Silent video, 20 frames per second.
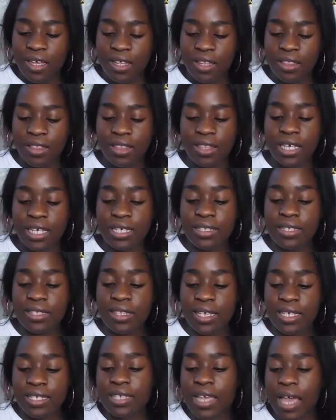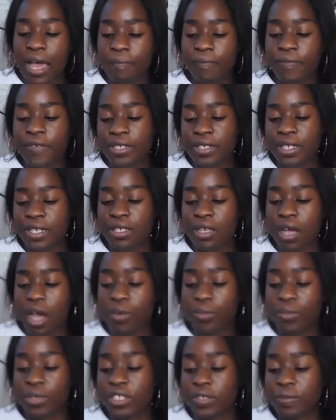this emphasis
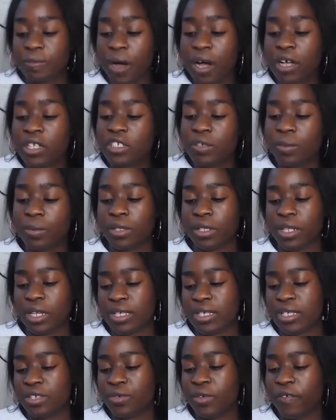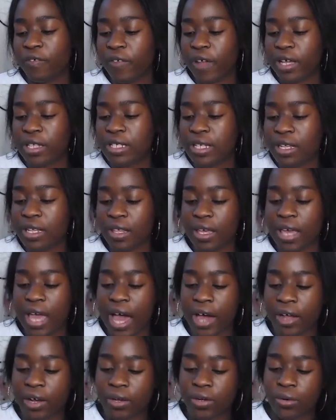on responsibleness is reflected in the
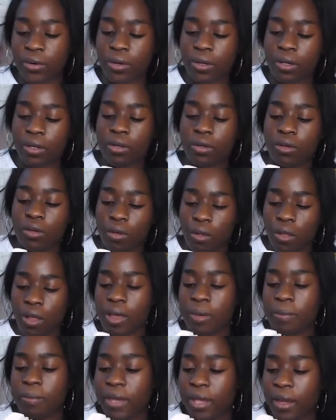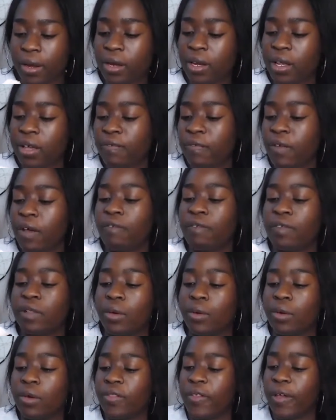categorical imperative of
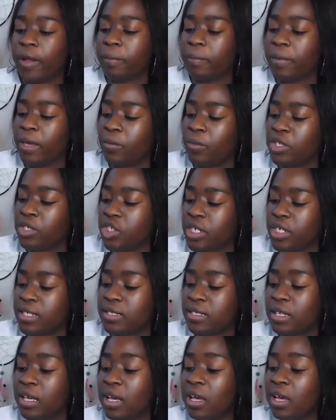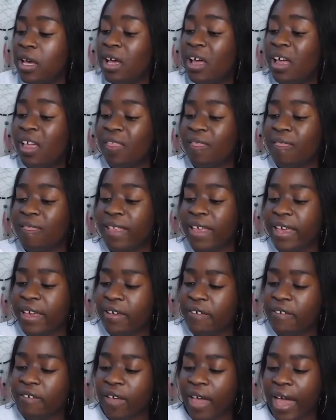logotherapy, which is
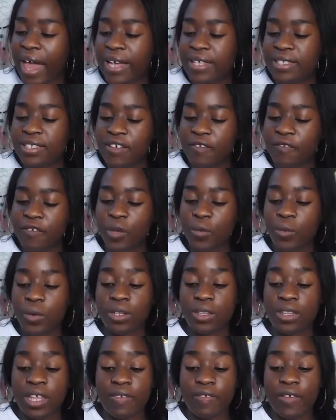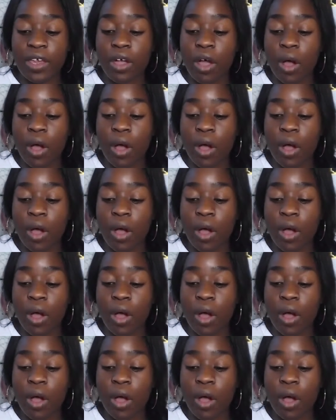live as if you were living